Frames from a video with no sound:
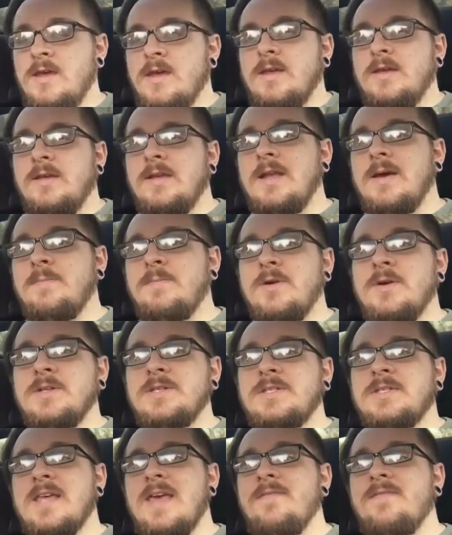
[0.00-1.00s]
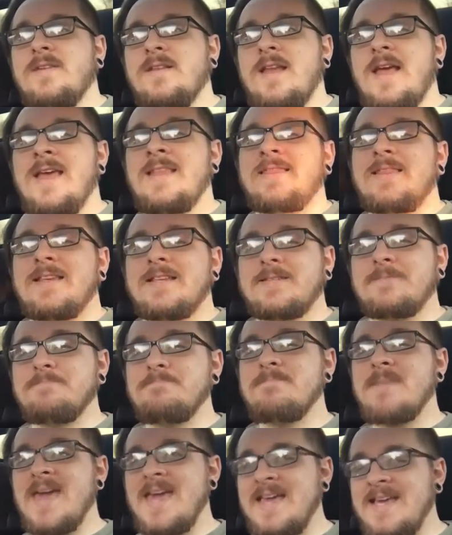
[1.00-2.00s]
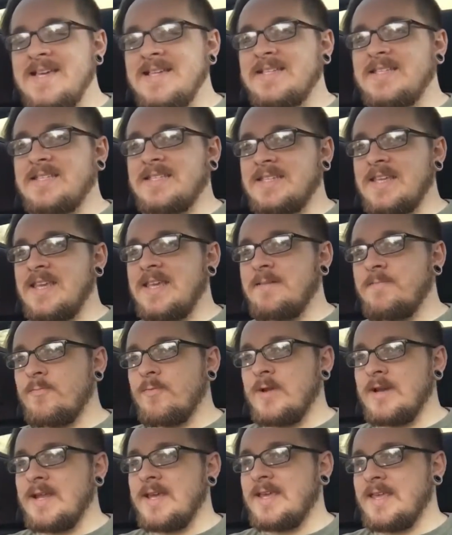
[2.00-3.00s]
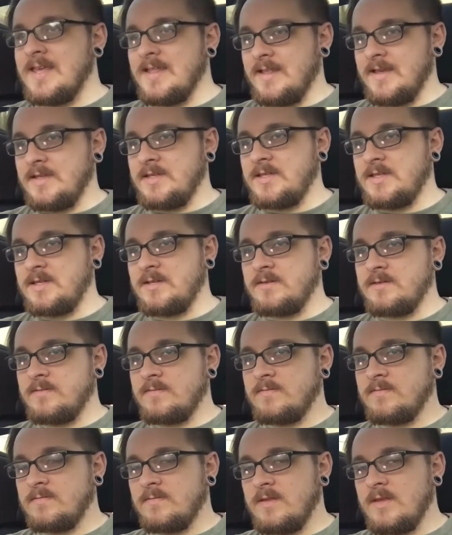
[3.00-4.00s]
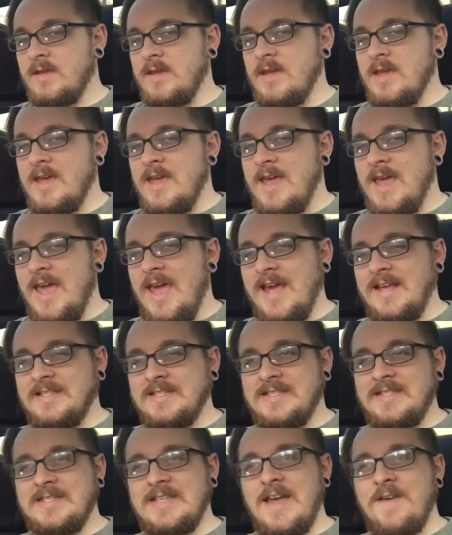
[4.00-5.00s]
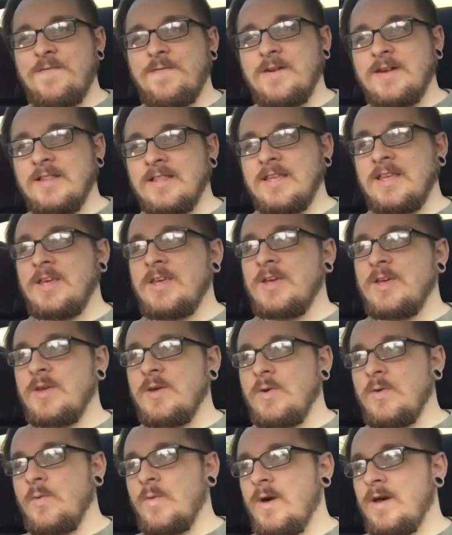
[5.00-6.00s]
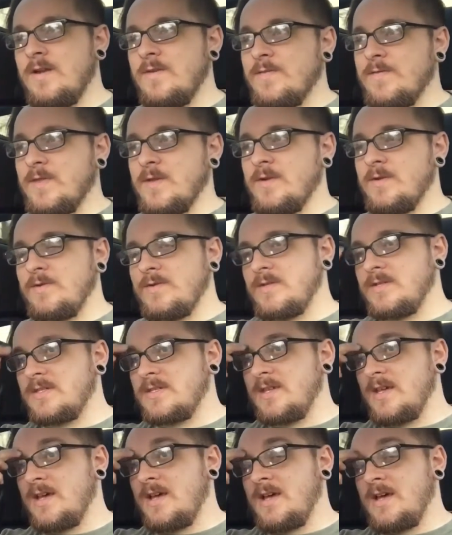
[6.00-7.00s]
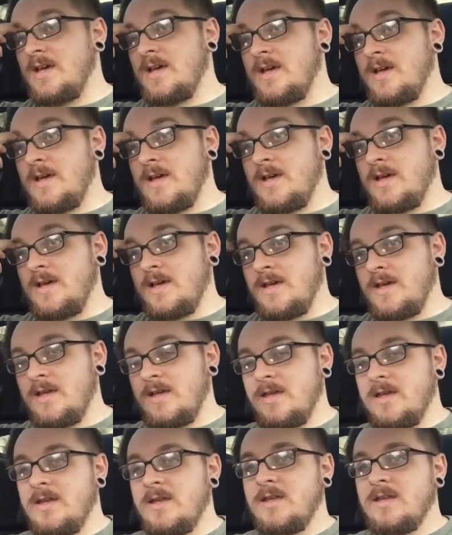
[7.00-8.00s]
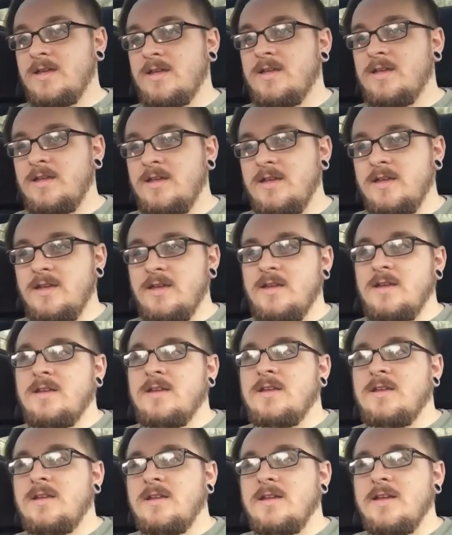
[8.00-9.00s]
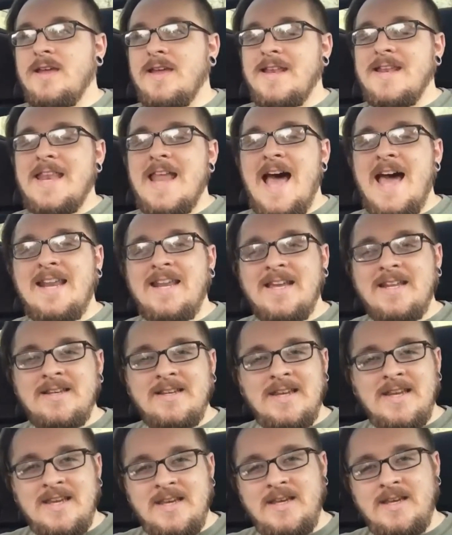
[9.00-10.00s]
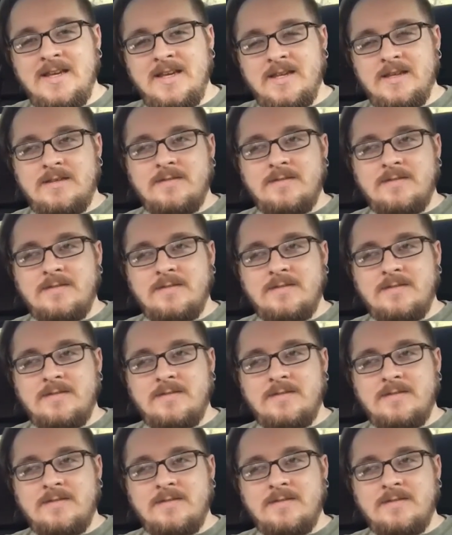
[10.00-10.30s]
Number 7, and this may seem ridiculous. It's definitely one of those, not a need.